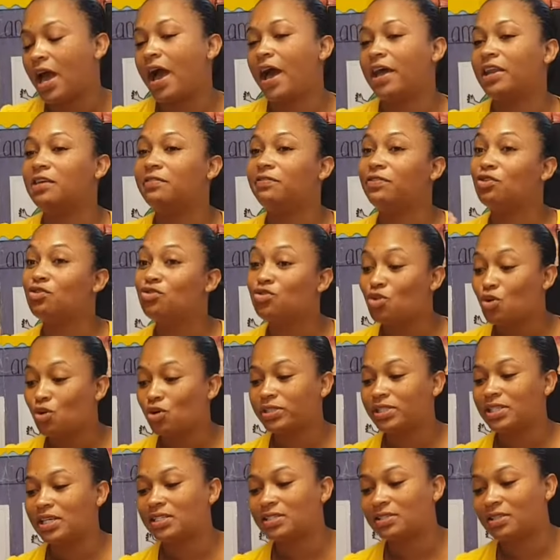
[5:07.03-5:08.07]
And if you
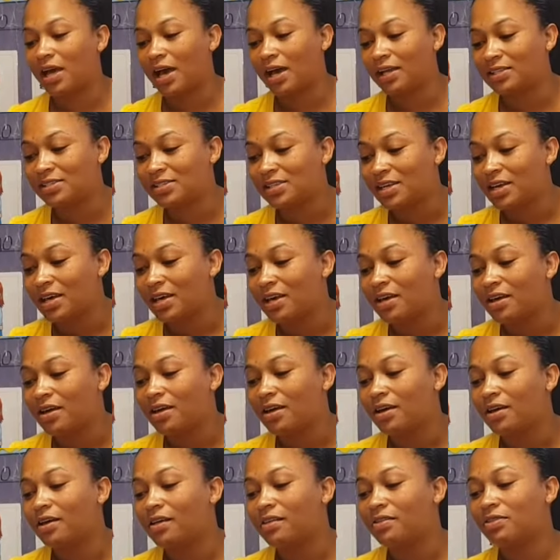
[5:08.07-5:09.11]
notice that
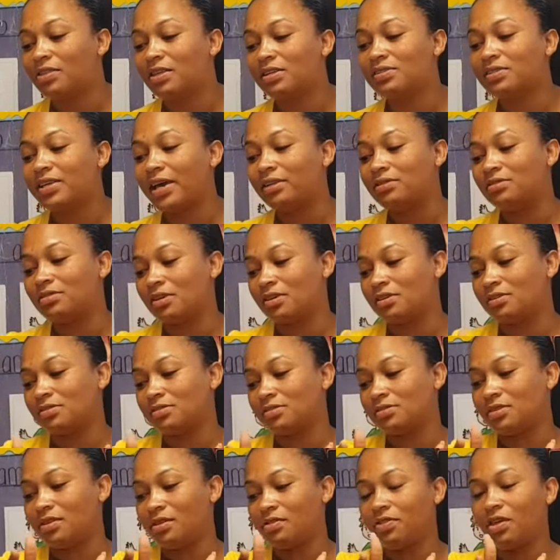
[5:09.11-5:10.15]
the
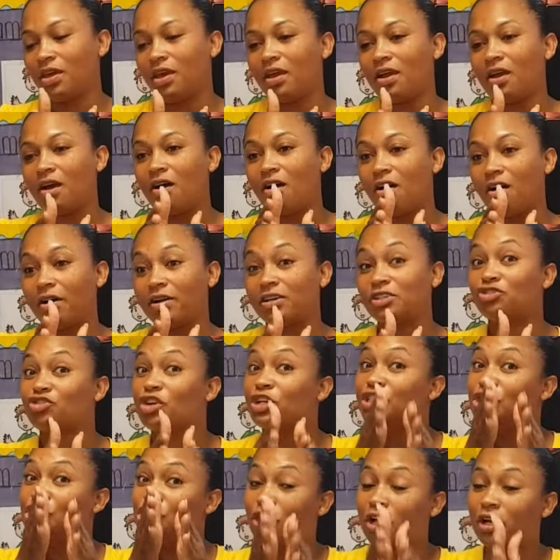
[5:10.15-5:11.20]
centers, they are
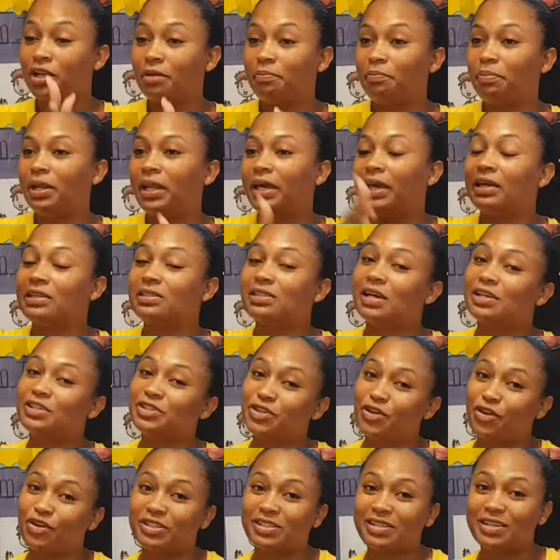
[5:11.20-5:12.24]
strategically placed at
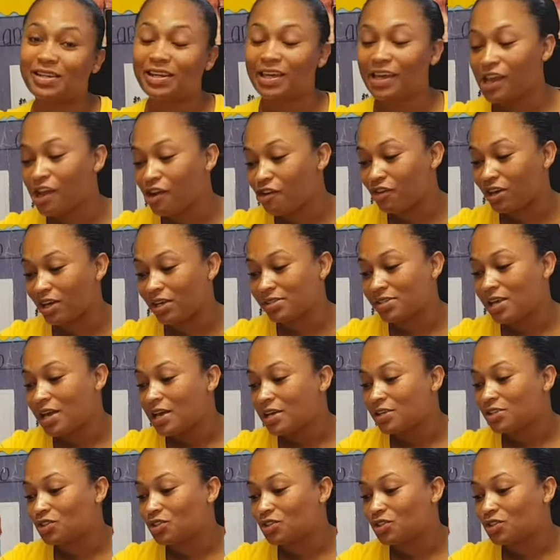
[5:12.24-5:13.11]
certain areas.